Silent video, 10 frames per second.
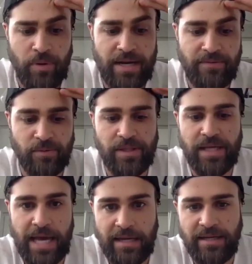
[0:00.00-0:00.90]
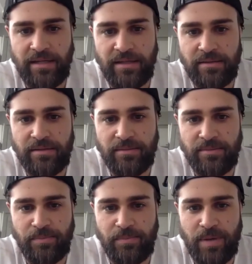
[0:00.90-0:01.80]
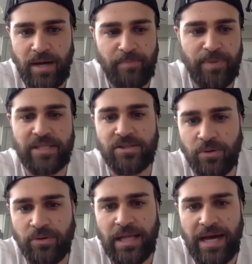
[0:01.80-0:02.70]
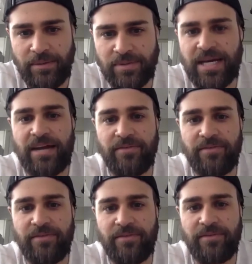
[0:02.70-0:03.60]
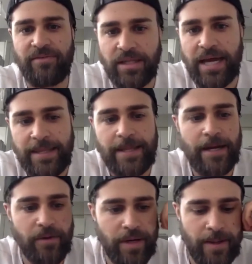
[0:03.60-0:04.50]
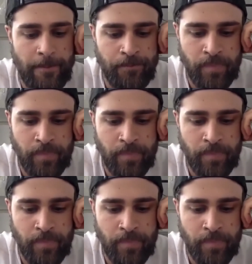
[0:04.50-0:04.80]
I never really had any big storyline. It was kind of a line here, line there, right?